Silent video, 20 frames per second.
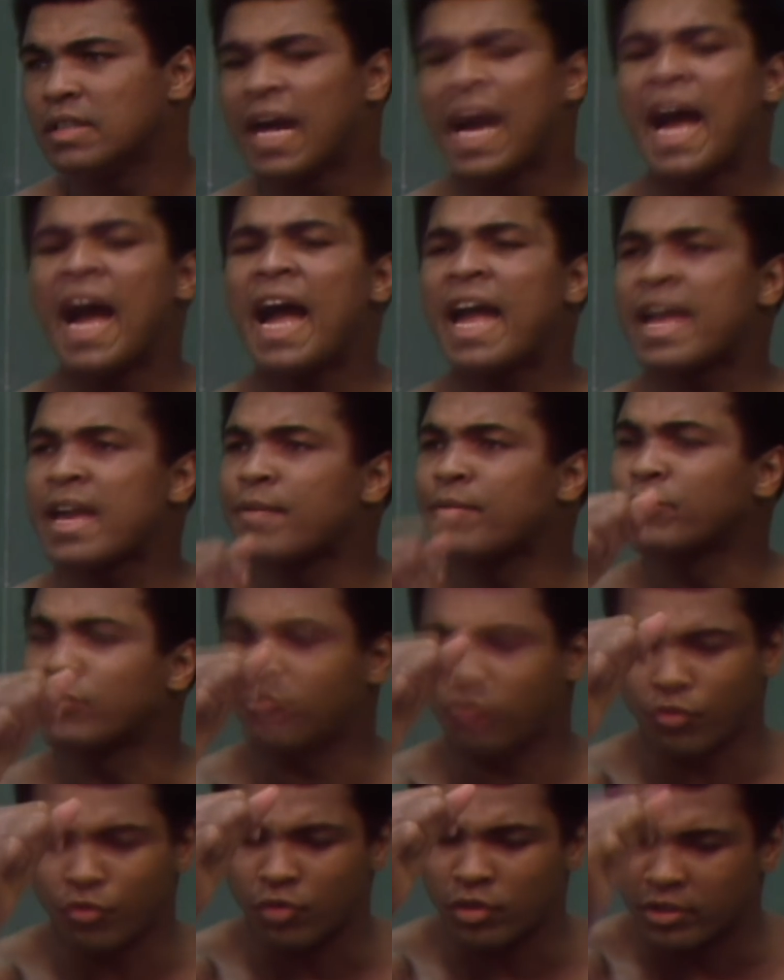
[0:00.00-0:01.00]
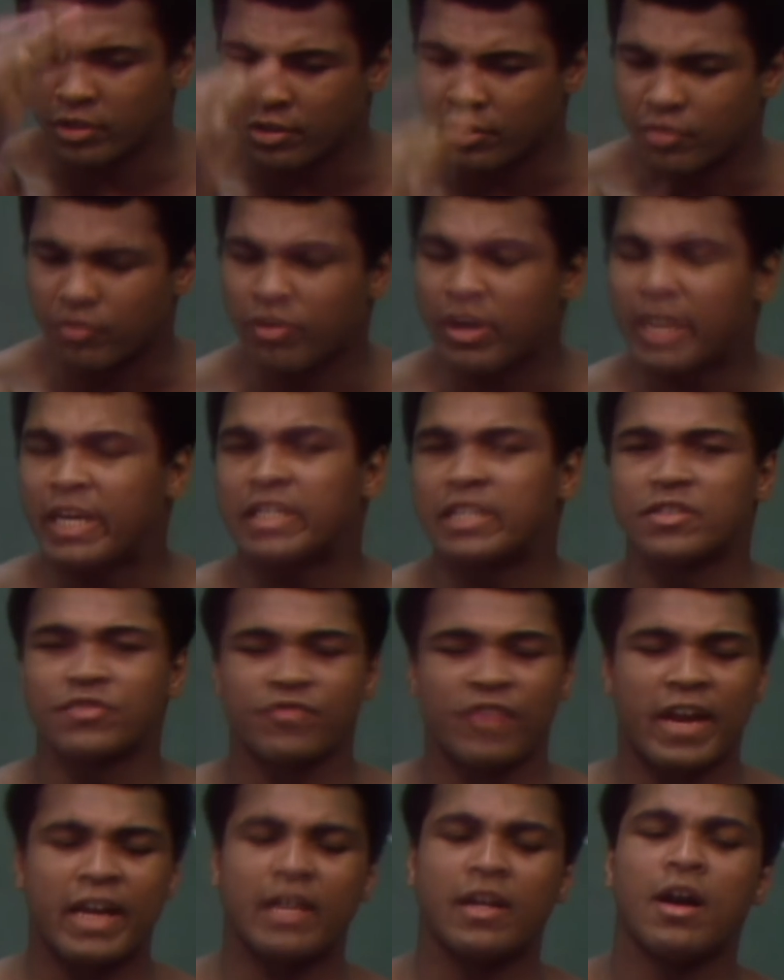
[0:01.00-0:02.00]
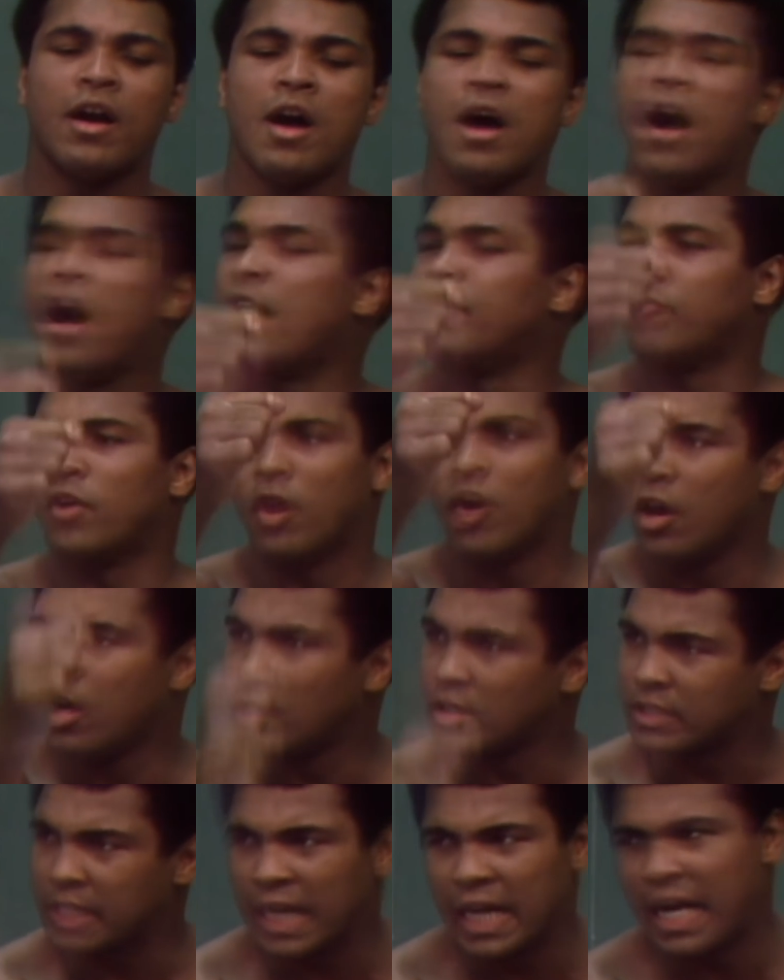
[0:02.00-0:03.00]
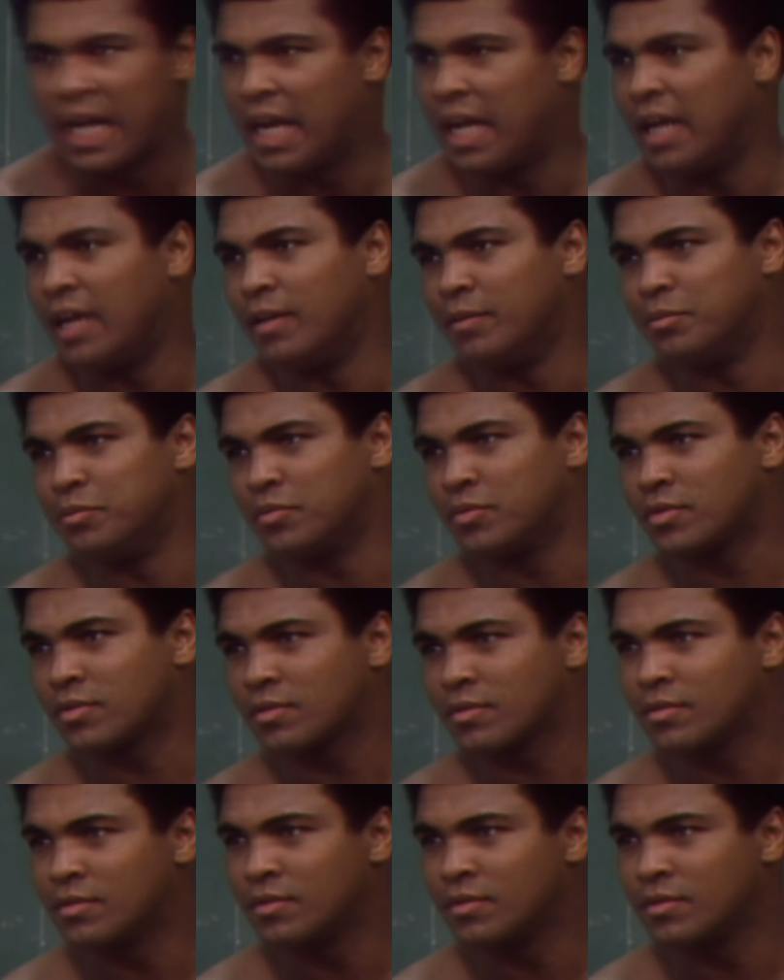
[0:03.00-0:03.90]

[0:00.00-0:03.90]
I am truly the greatest fighter of all time.